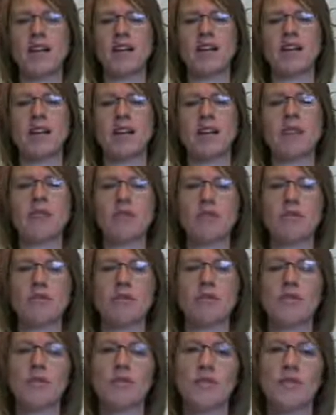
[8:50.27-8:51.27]
that can be
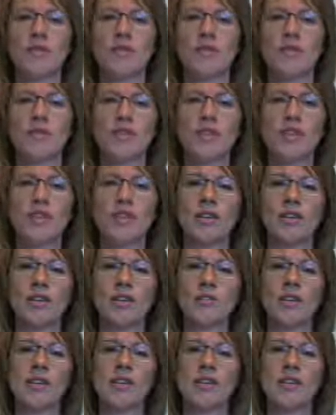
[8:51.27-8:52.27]
truthful for
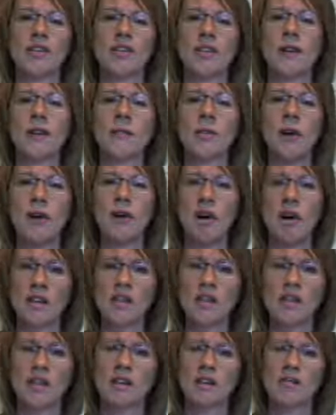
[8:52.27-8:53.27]
you in a very
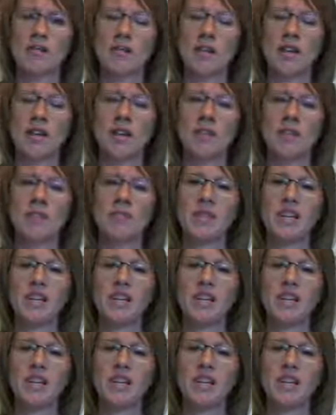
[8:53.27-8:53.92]
positive way.